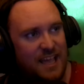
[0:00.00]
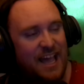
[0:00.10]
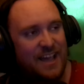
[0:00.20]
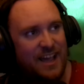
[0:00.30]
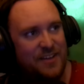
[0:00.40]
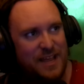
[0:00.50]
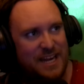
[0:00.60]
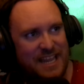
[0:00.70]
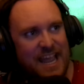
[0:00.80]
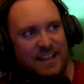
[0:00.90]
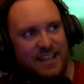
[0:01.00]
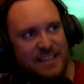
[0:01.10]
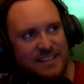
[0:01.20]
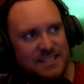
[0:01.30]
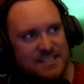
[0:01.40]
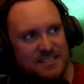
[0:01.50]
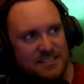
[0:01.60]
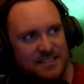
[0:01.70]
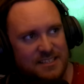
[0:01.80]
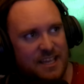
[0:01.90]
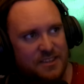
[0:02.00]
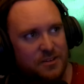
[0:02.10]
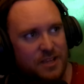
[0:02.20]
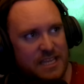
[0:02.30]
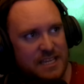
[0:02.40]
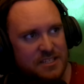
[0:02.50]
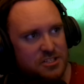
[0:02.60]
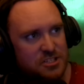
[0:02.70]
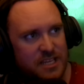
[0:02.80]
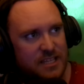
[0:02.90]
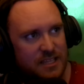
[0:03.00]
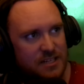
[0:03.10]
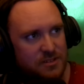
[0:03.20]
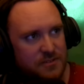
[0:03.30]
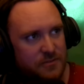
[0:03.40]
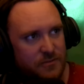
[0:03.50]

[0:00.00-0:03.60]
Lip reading: I've had a cat like this. Yeah, they're lanky as shit. They don't give a